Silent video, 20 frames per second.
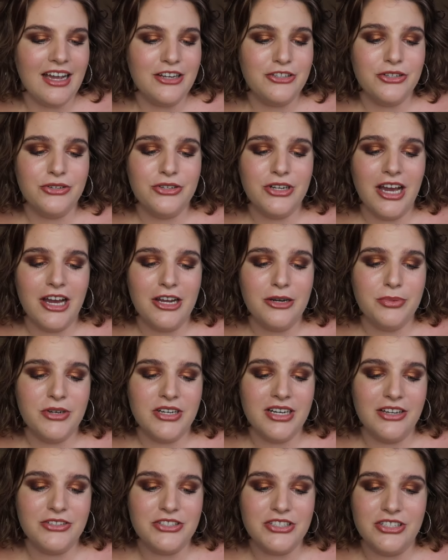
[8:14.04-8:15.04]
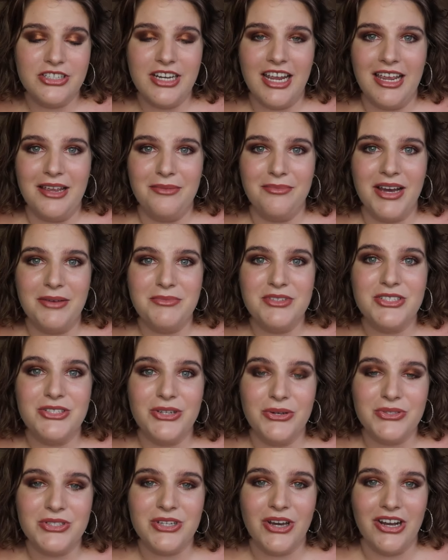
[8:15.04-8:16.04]
I don't know how to pronounce your name. I'm
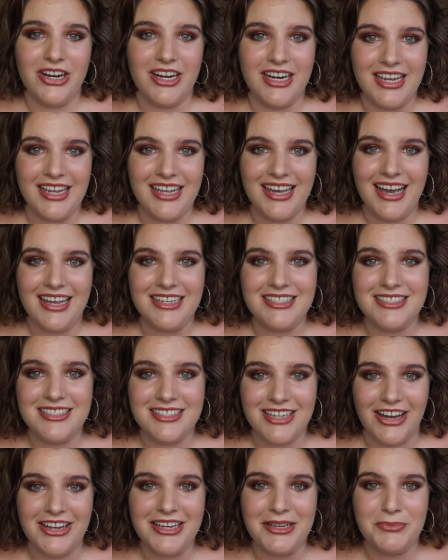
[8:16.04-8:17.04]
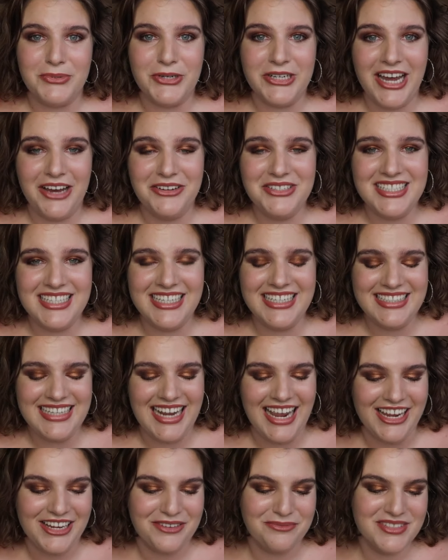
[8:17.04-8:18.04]
so sorry. I suck at pronouncing
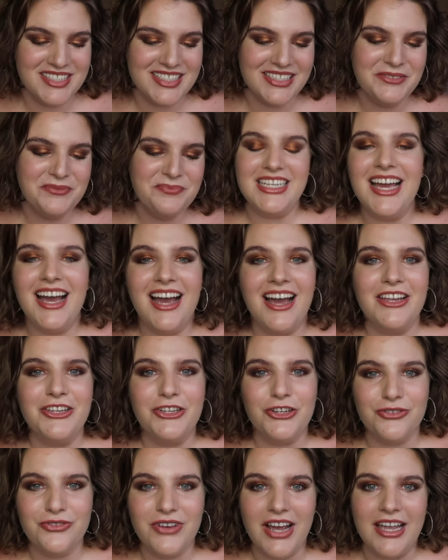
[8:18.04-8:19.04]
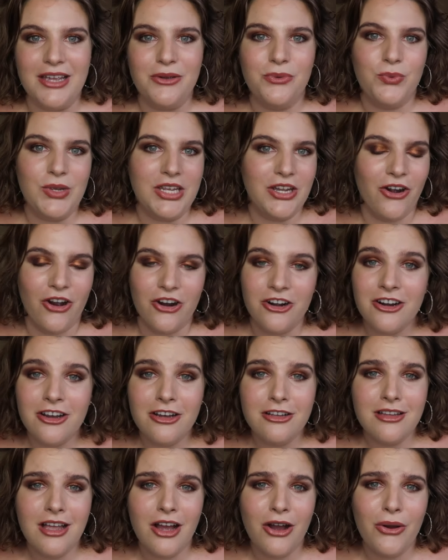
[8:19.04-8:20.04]
names. But yeah, you're right. We aren't
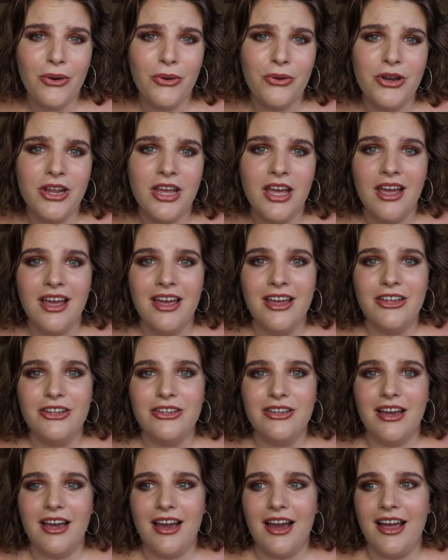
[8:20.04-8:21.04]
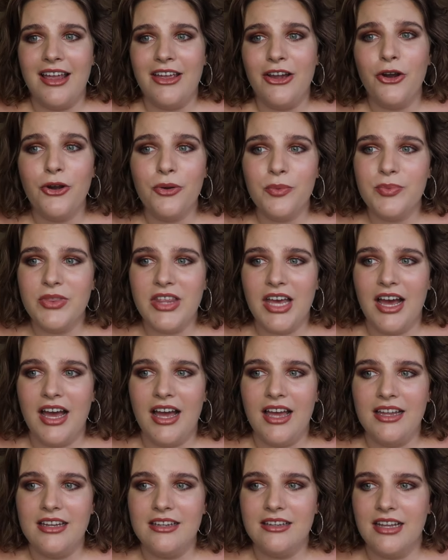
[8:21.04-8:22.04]
alone. I hope
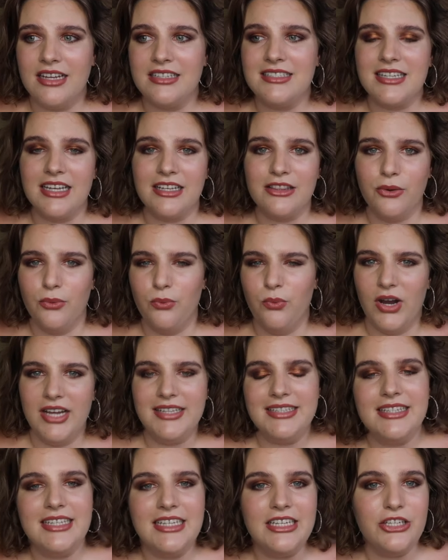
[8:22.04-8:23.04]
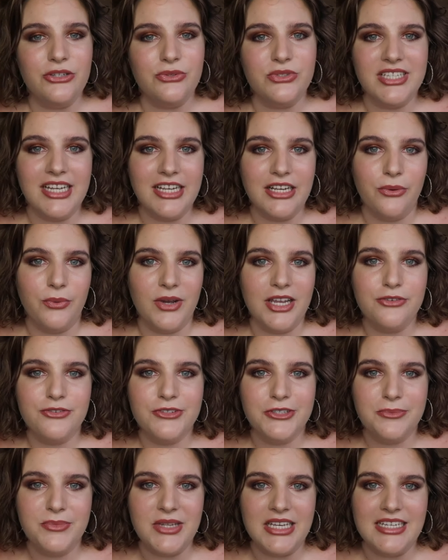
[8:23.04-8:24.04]
that that's like the one thing you take away
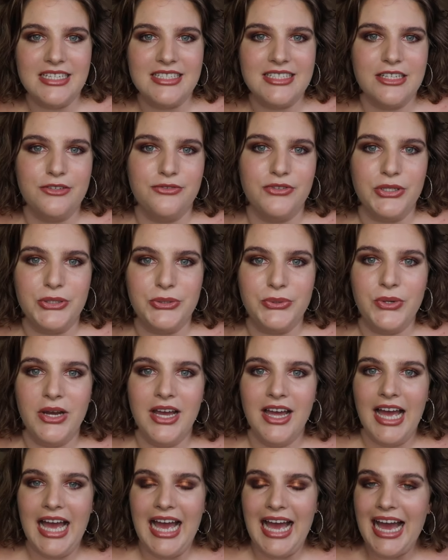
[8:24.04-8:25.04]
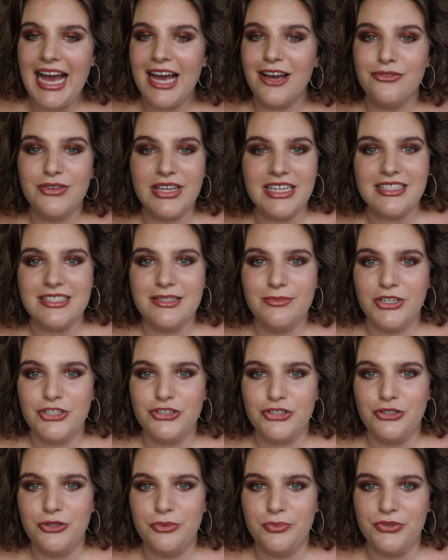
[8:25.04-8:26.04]
from this. If you have
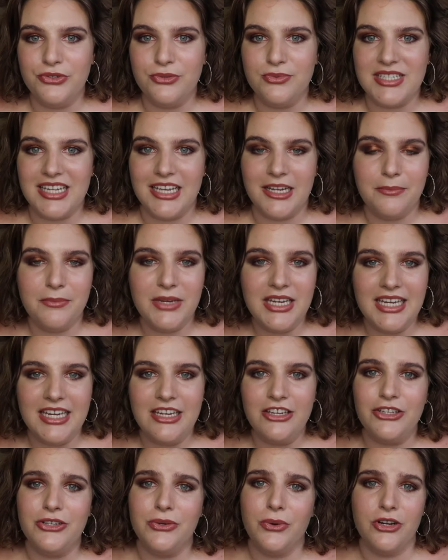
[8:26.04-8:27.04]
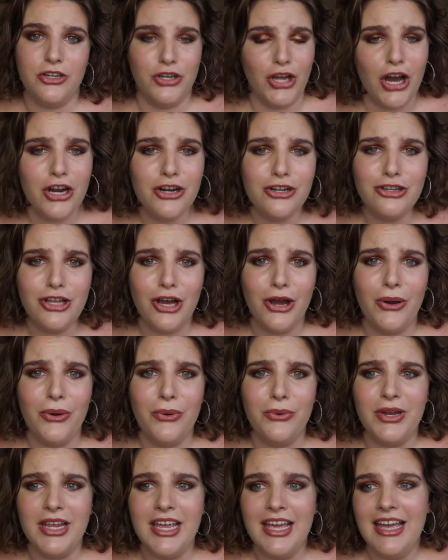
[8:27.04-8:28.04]
asymmetrical boobs like me, you are not
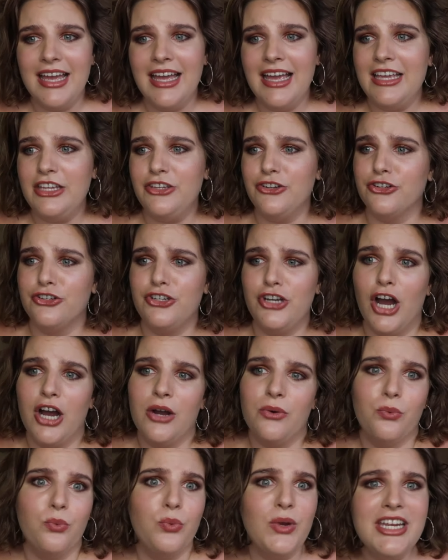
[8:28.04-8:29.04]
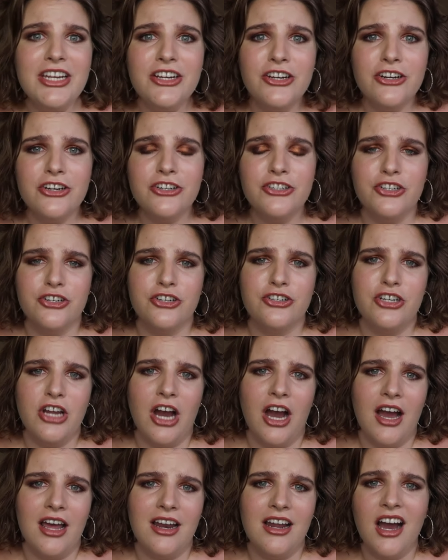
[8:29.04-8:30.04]
alone. You're not weird. You're
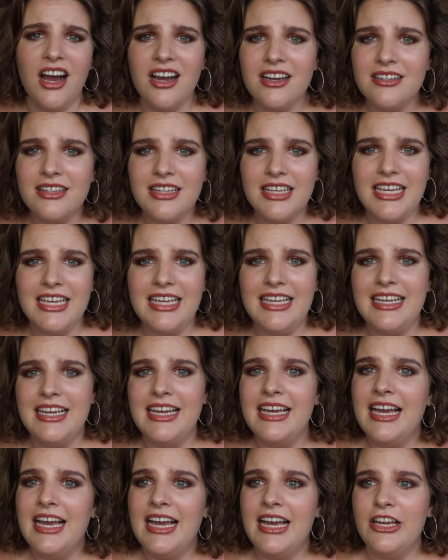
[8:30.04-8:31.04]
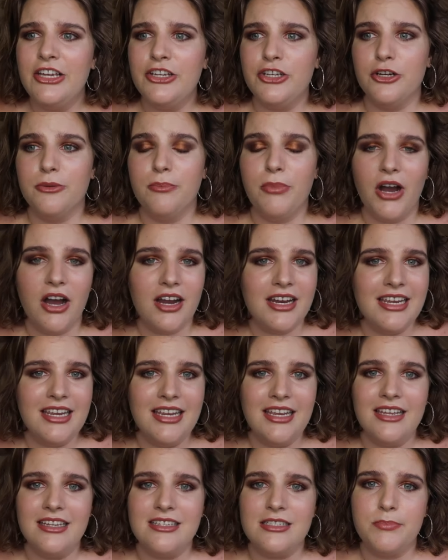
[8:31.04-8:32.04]
not ugly. Your
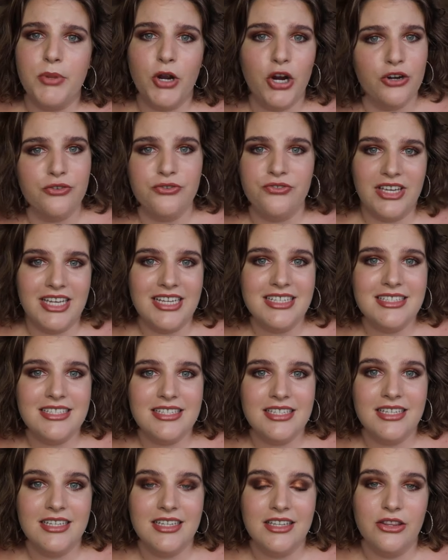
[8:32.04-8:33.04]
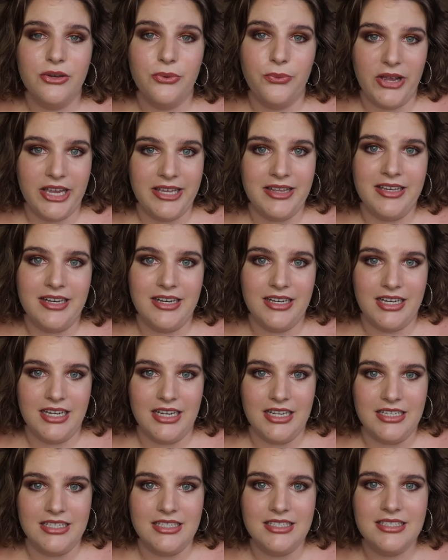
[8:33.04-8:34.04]
body is perfect the way that it
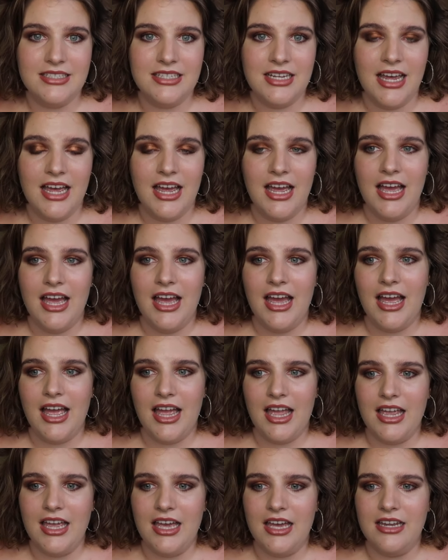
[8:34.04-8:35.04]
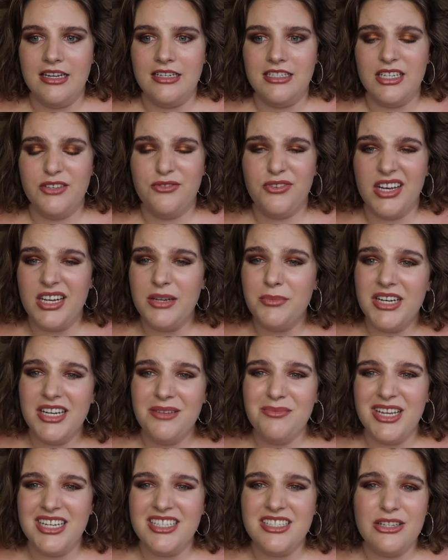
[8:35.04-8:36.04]
is. And if
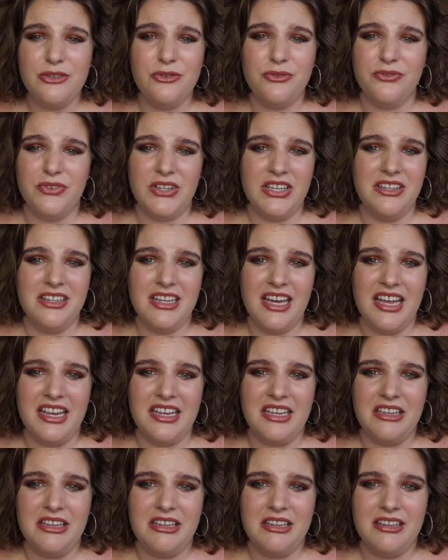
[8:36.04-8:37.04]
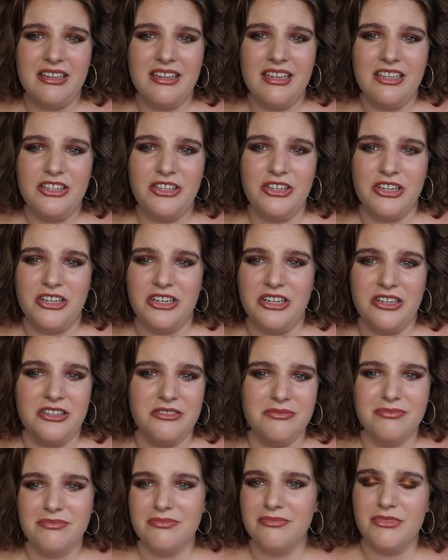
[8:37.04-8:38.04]
anybody makes you feel like
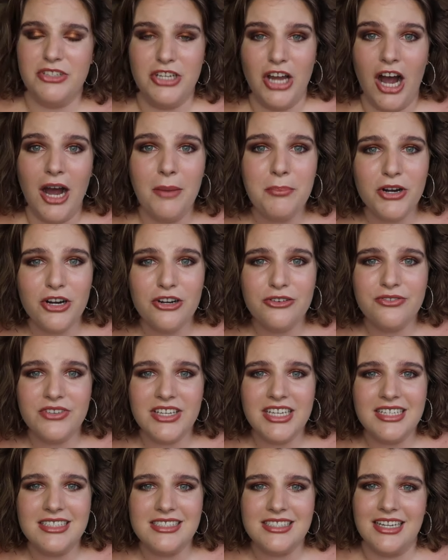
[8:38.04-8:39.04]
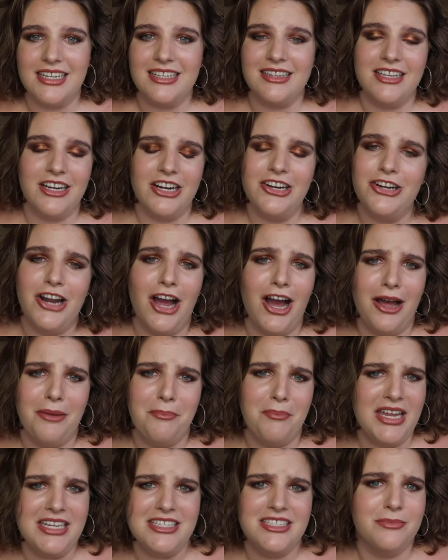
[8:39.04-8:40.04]
you're not perfect, like they're
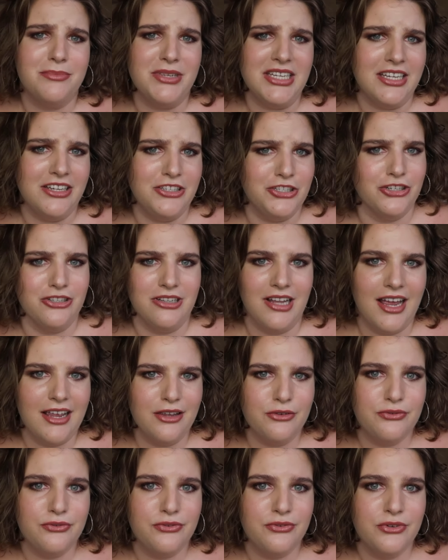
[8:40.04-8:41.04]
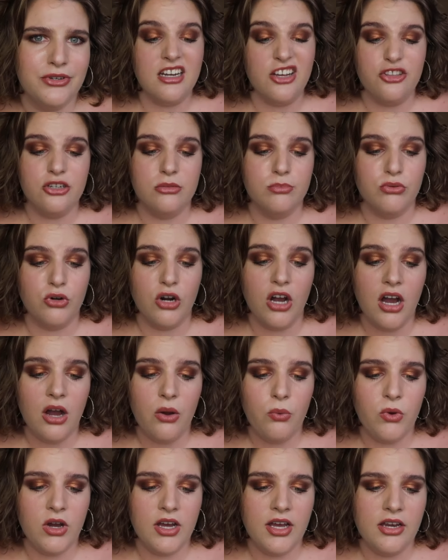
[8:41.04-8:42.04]
not meant to be in your life. Another
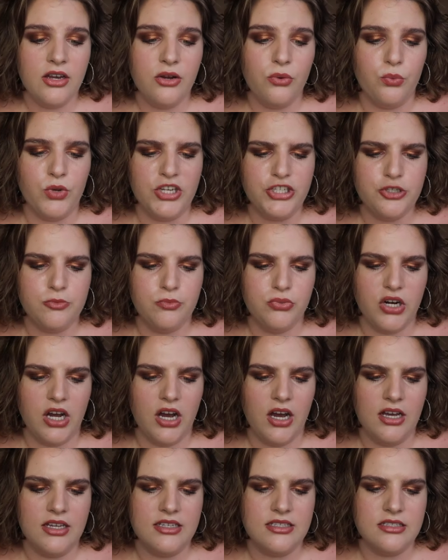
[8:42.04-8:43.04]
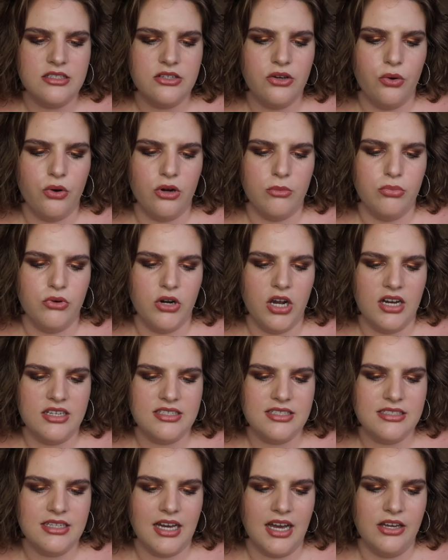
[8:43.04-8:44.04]
bra one, which bras or bra
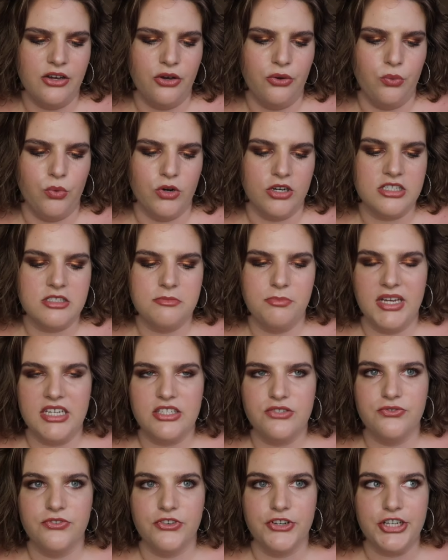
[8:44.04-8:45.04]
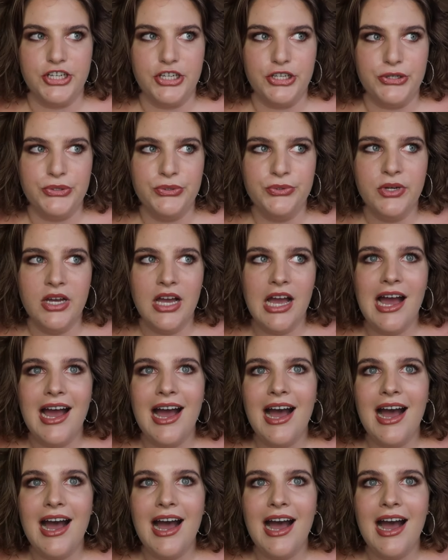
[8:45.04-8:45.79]
style works best for you?